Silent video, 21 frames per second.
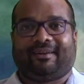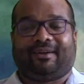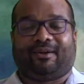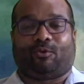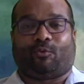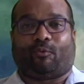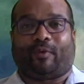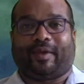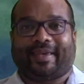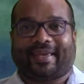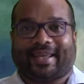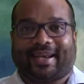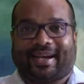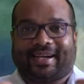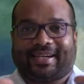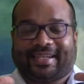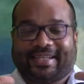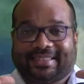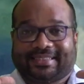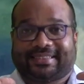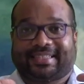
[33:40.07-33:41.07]
We can
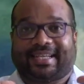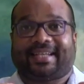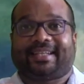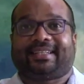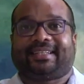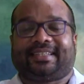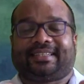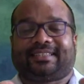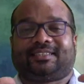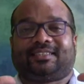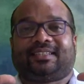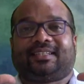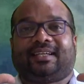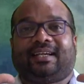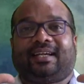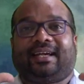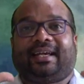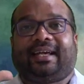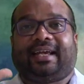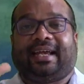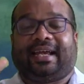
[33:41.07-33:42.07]
understand this
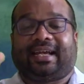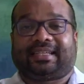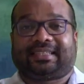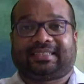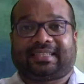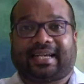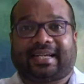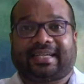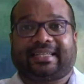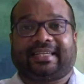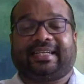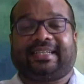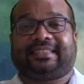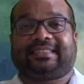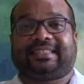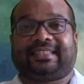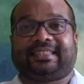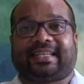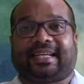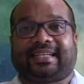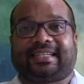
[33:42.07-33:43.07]

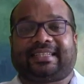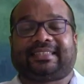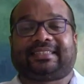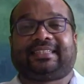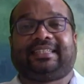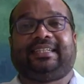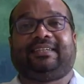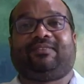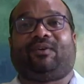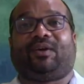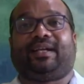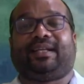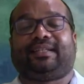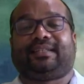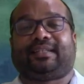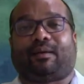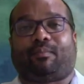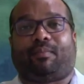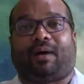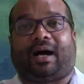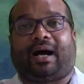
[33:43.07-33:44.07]
exaggeration that is given in
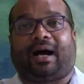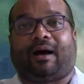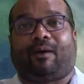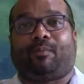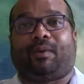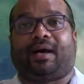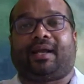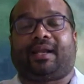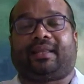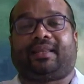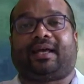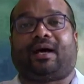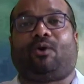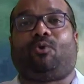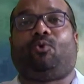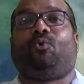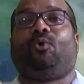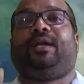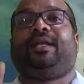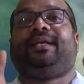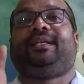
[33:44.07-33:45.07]
the Mahabharata
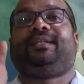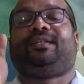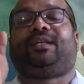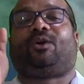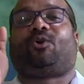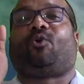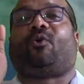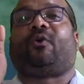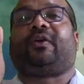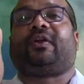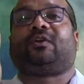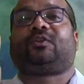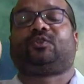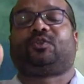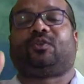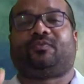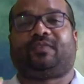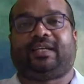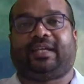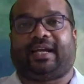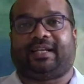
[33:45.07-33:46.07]
only in the context
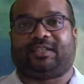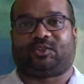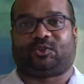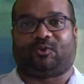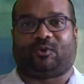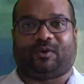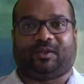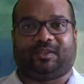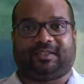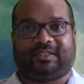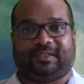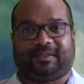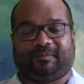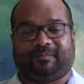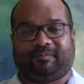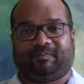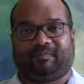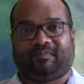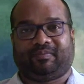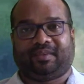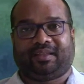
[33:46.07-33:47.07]
of the astrology.
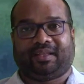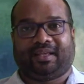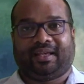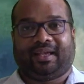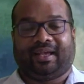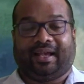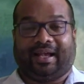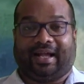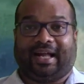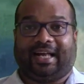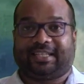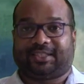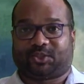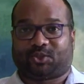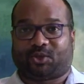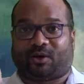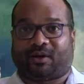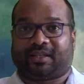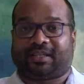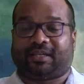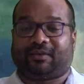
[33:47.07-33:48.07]

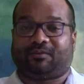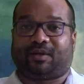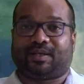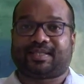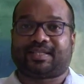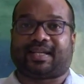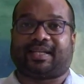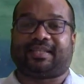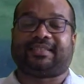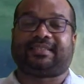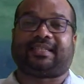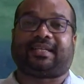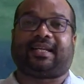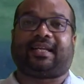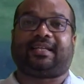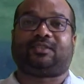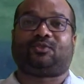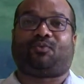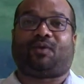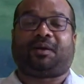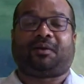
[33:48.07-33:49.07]
Astrology was considered
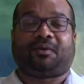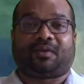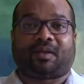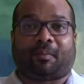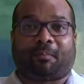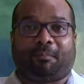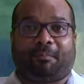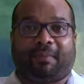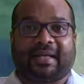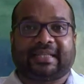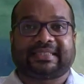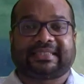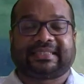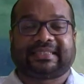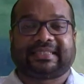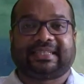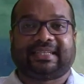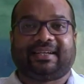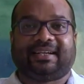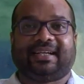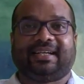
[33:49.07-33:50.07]
as one of the
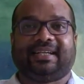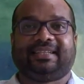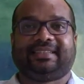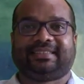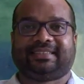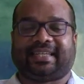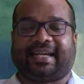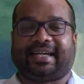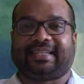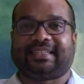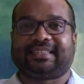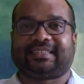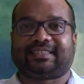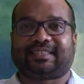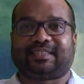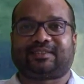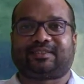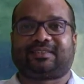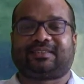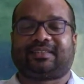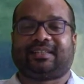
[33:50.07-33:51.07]
best
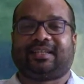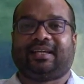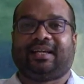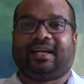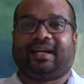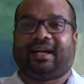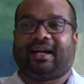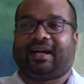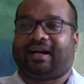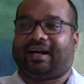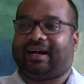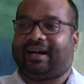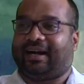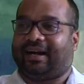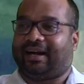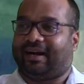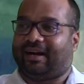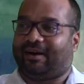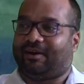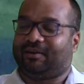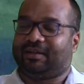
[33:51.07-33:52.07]
sciences,
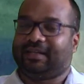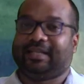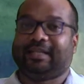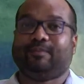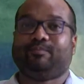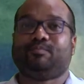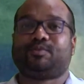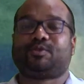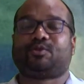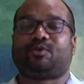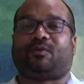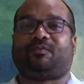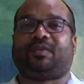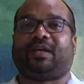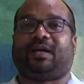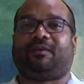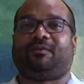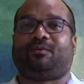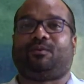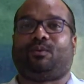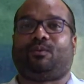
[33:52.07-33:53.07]
limbs of
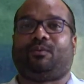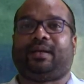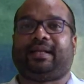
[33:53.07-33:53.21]
the